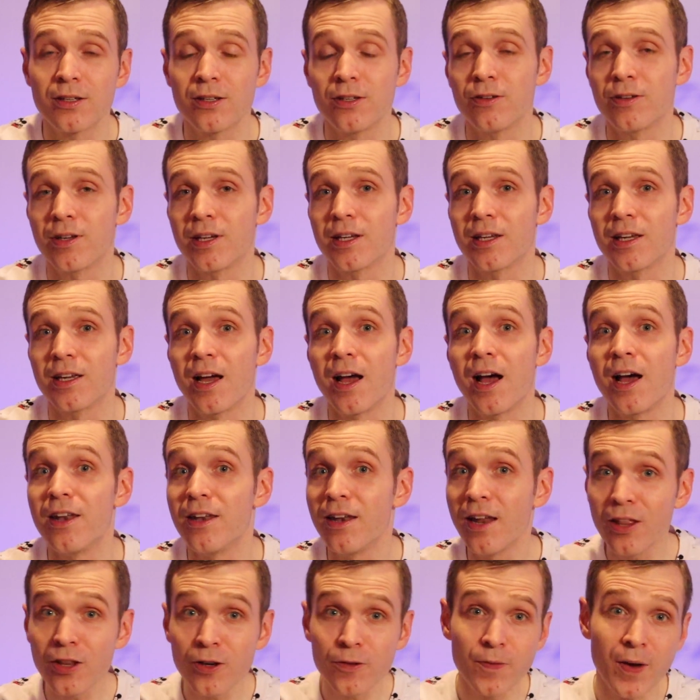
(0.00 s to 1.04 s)
you can get
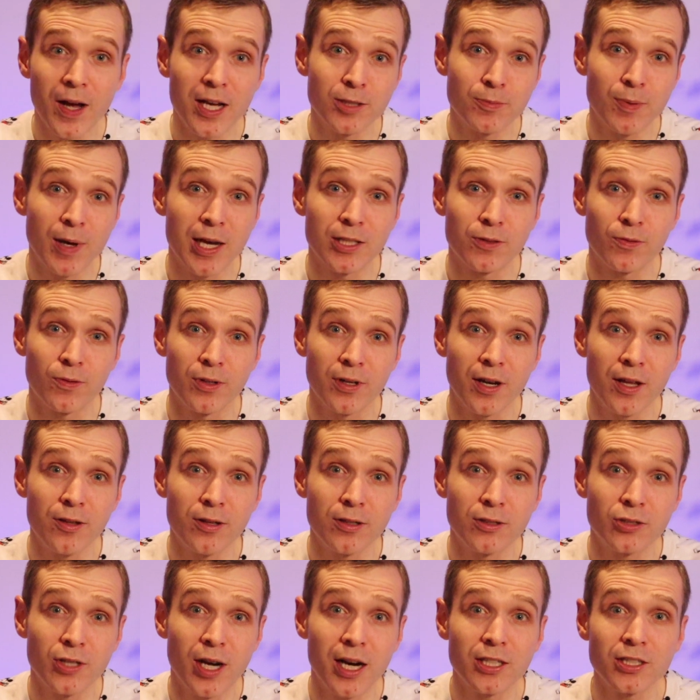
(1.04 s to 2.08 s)
another fast pass for
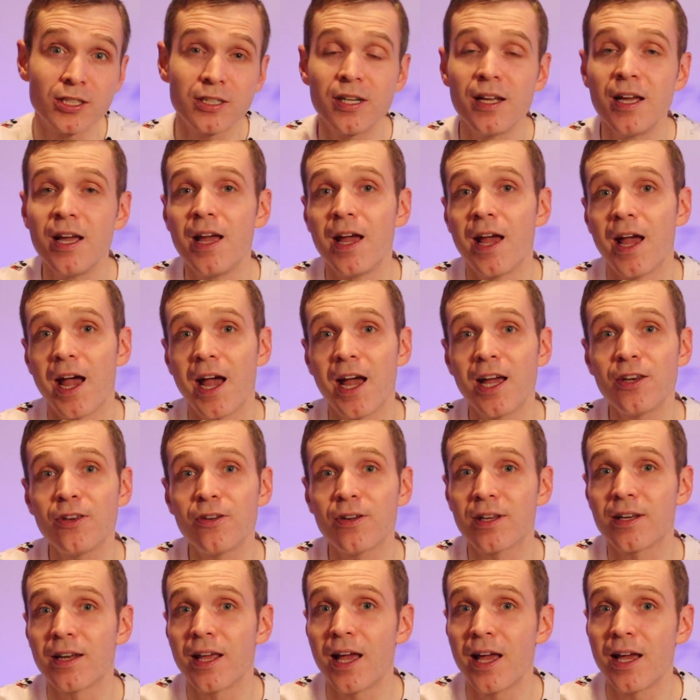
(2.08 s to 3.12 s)
another attraction and you
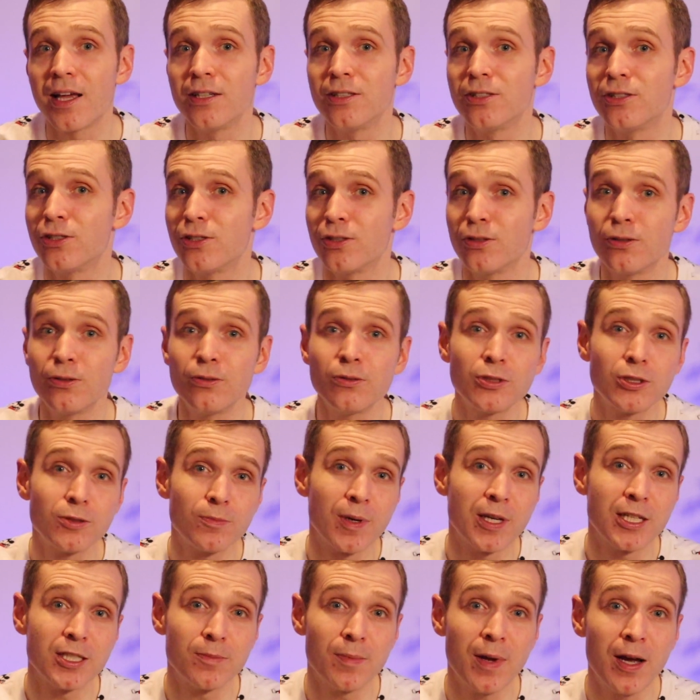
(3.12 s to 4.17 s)
can head to
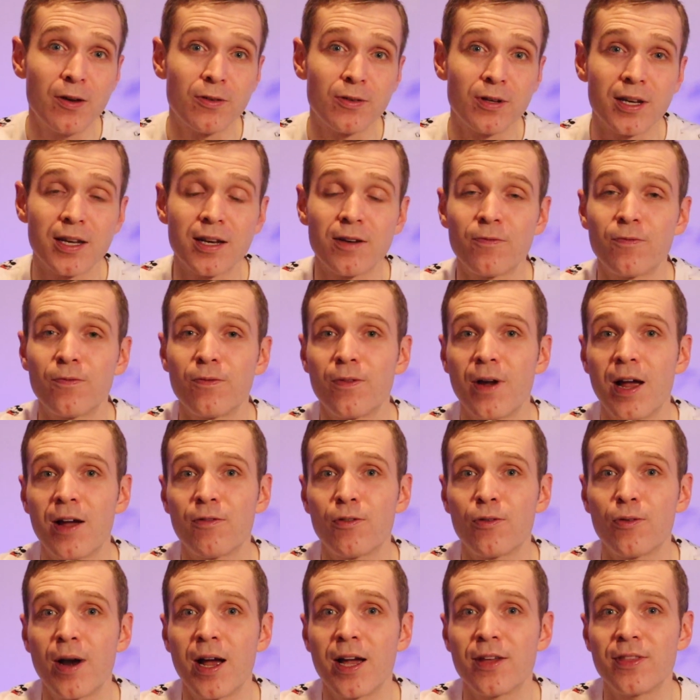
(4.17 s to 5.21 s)
Space Mountain and
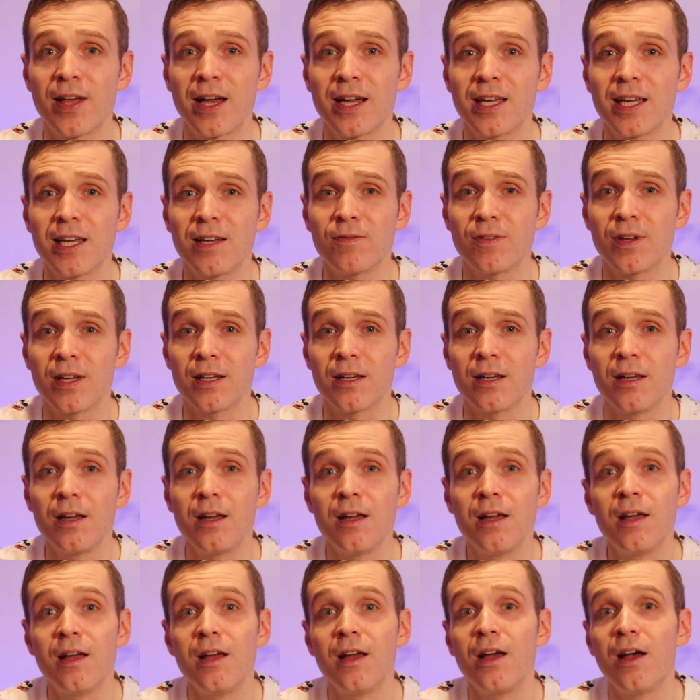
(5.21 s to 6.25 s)
have a ride that evening.
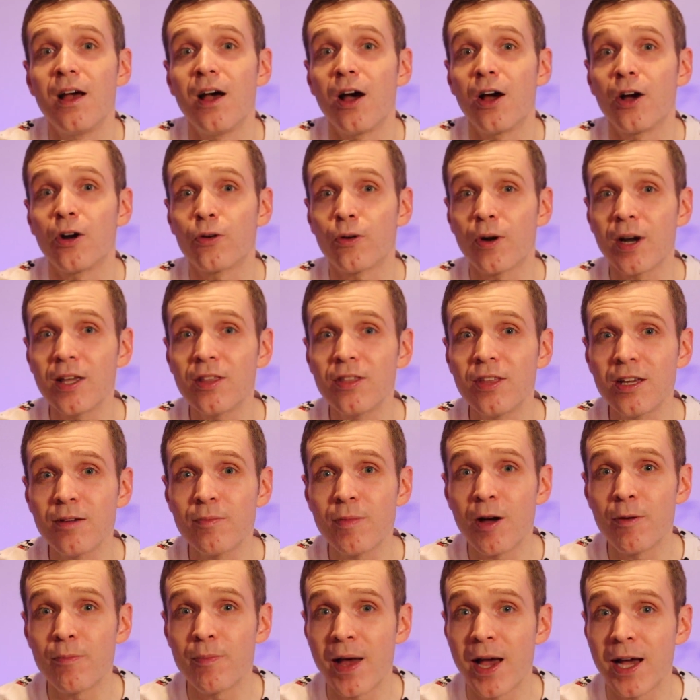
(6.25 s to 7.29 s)
A great thing
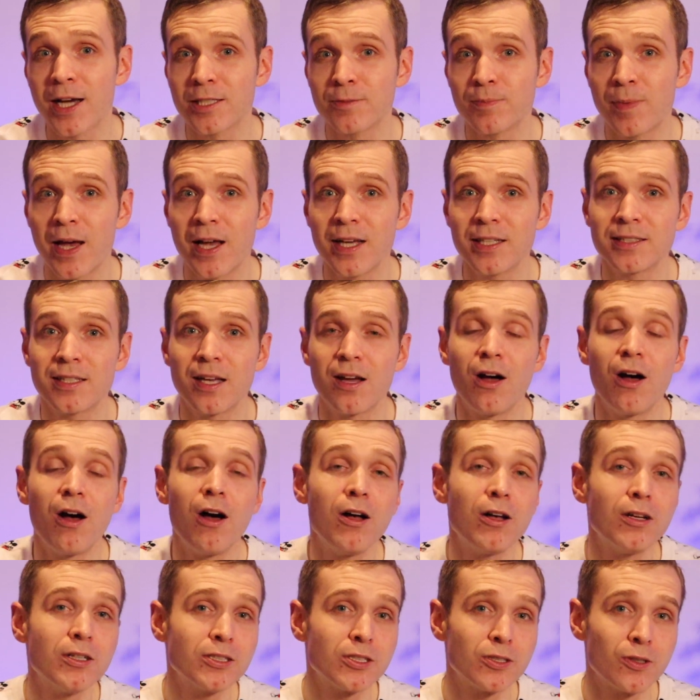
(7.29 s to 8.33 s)
about MaxPass that
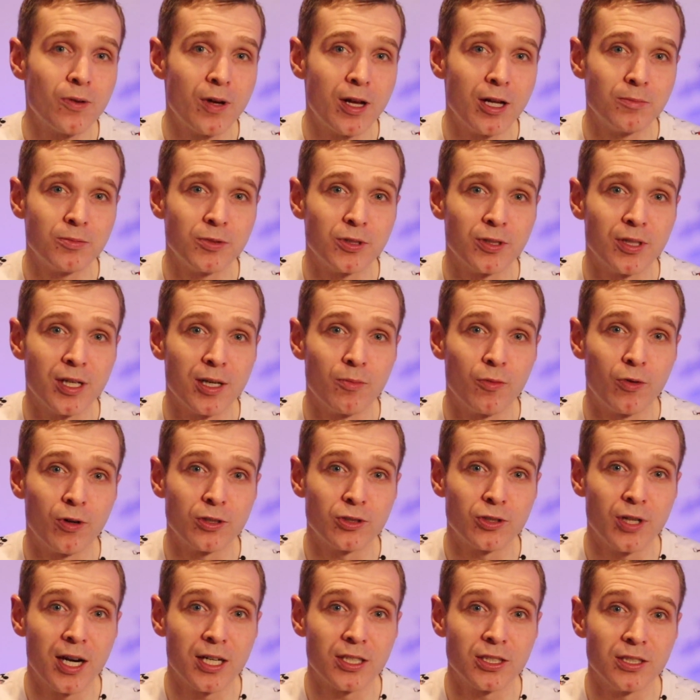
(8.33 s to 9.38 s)
also helps you get more
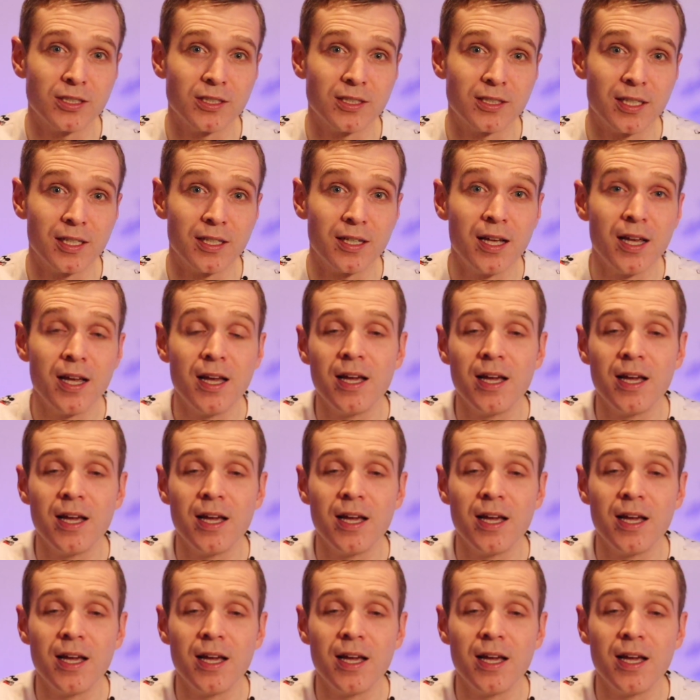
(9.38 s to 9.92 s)
attractions in